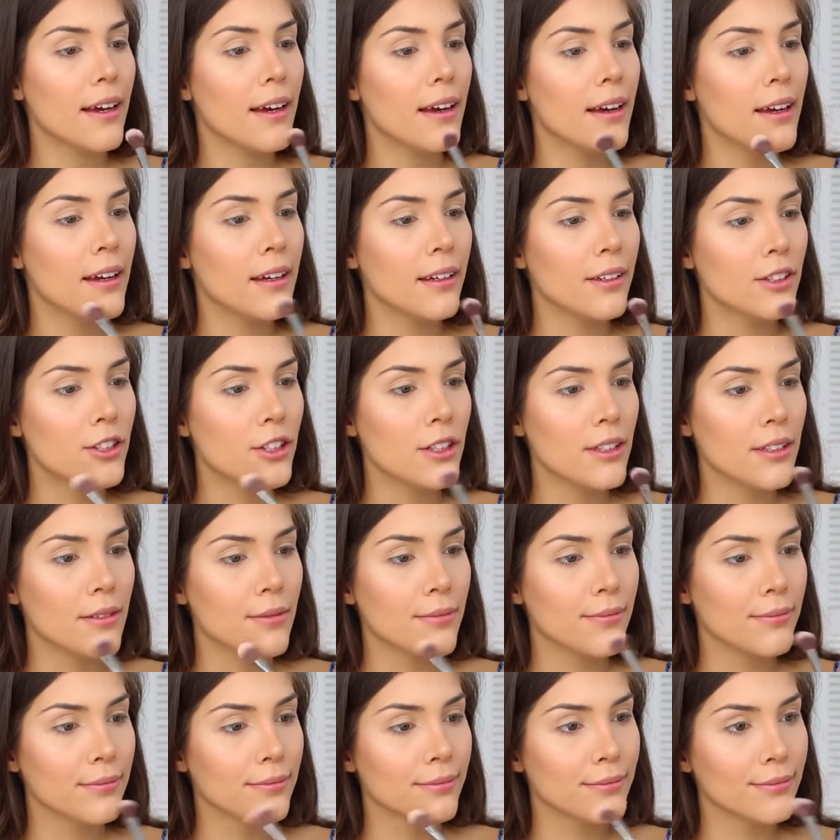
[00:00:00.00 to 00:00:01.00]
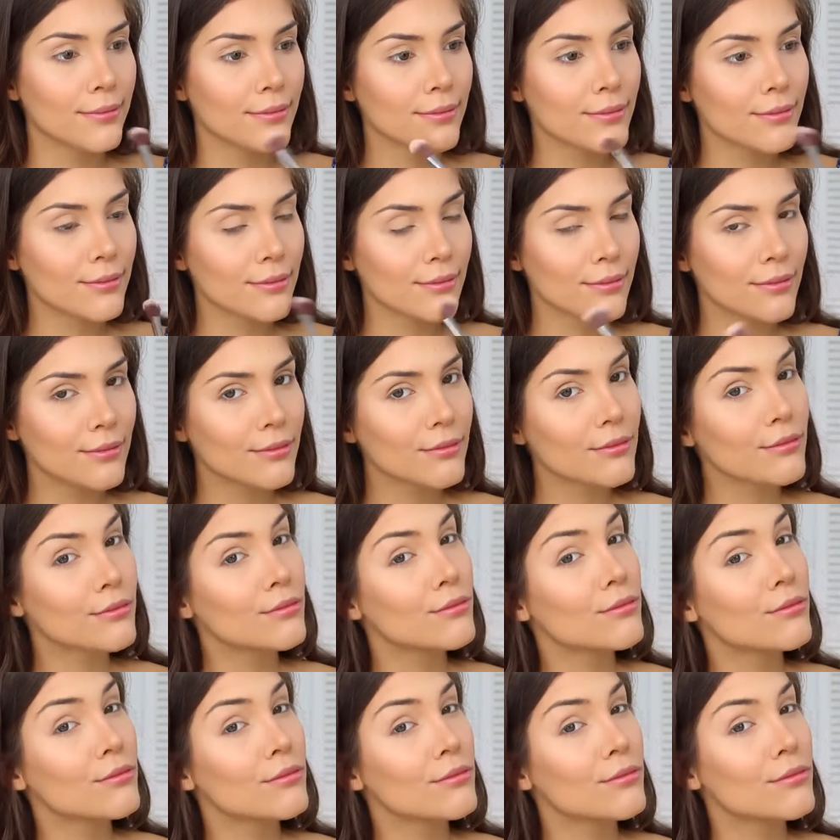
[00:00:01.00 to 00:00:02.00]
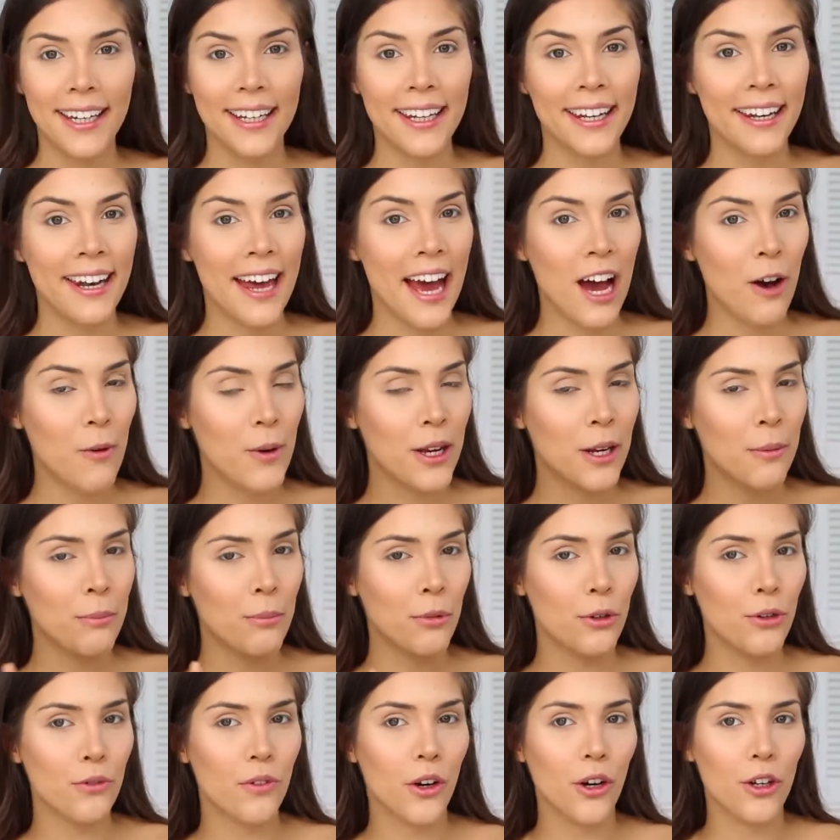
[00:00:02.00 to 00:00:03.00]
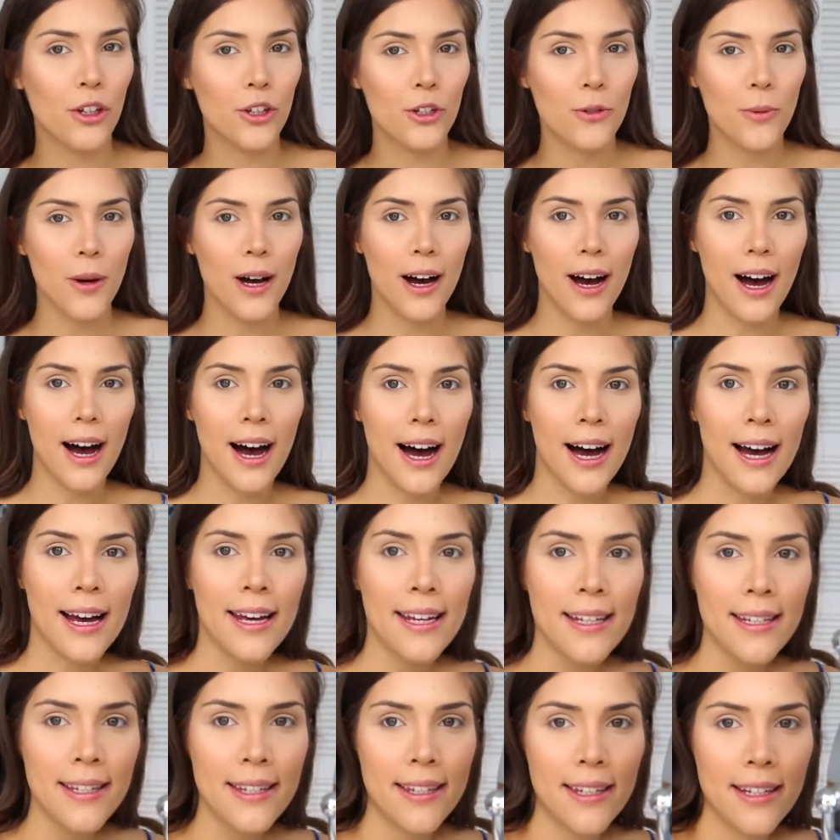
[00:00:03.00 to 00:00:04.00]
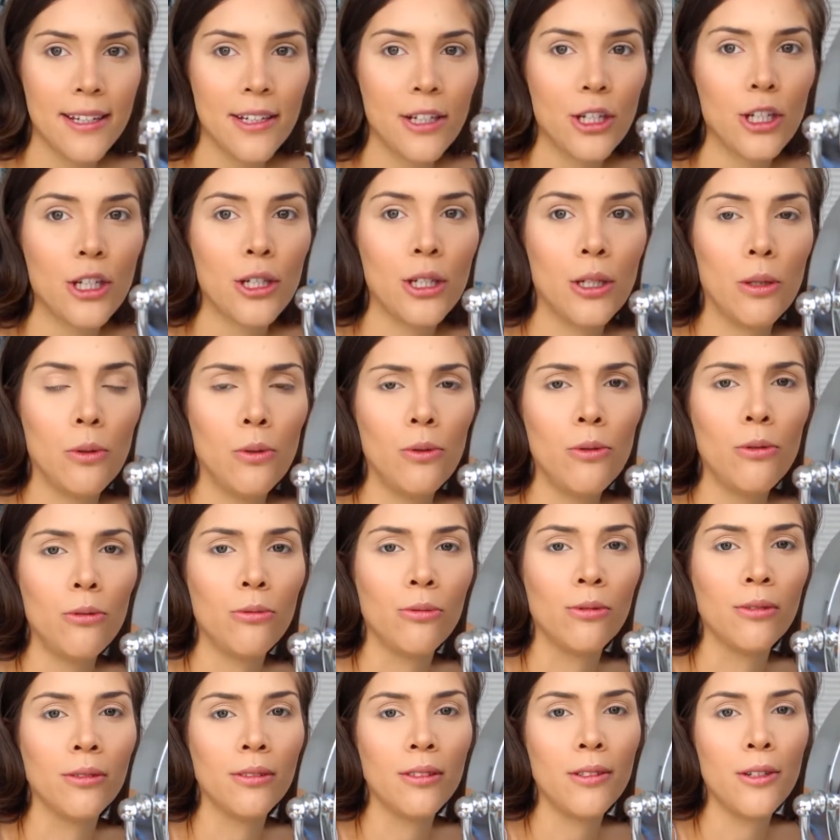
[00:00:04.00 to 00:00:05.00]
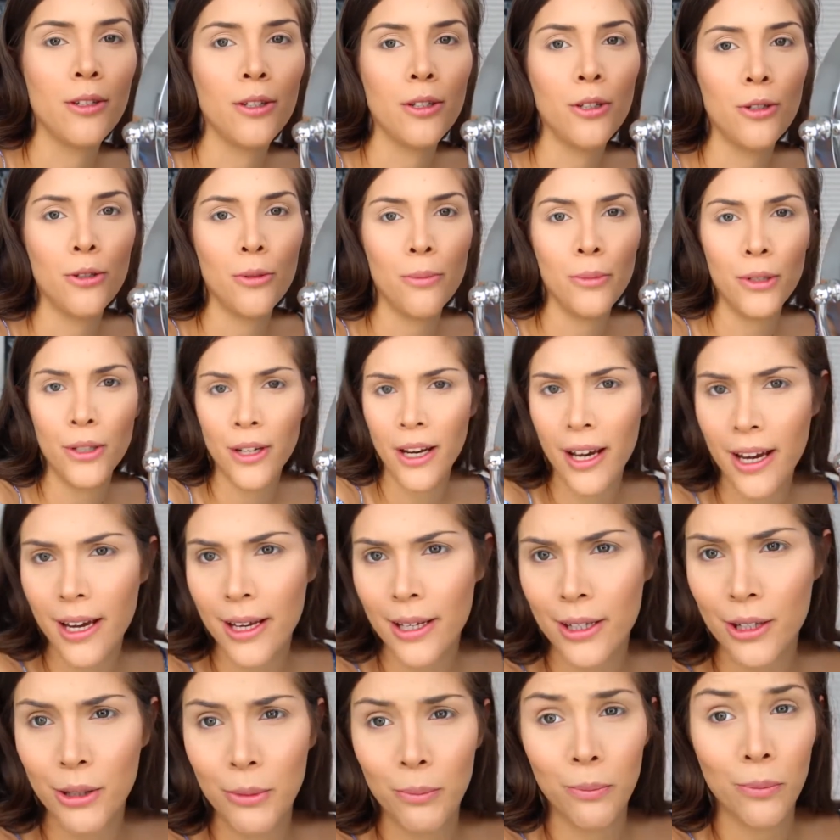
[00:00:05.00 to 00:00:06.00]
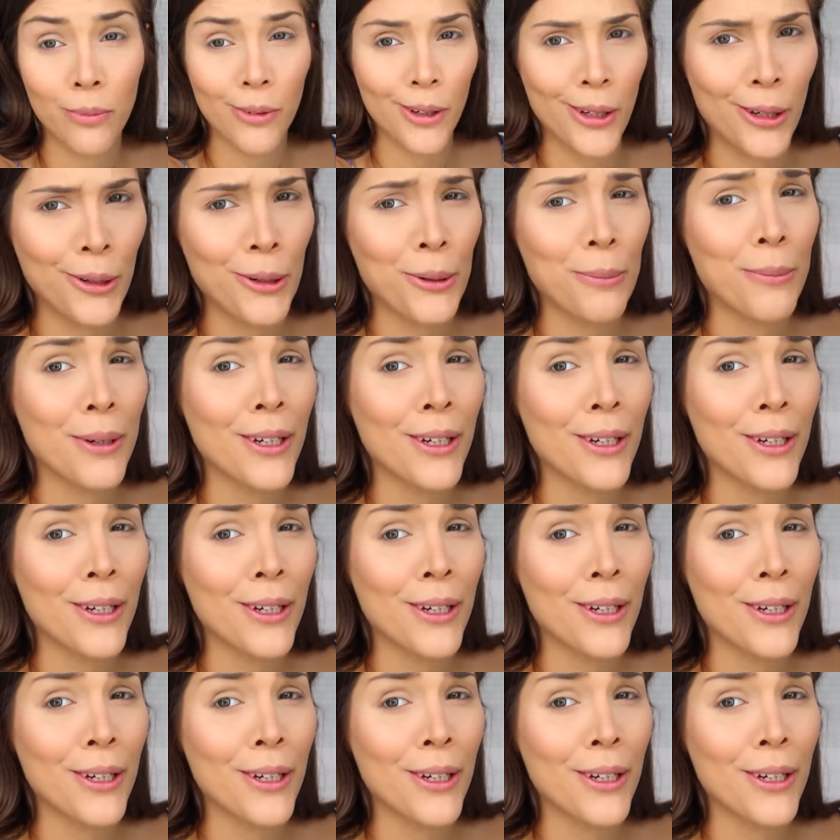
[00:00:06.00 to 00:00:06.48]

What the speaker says: and chin. Now we can move on to our eyes. I'll just zoom you guys in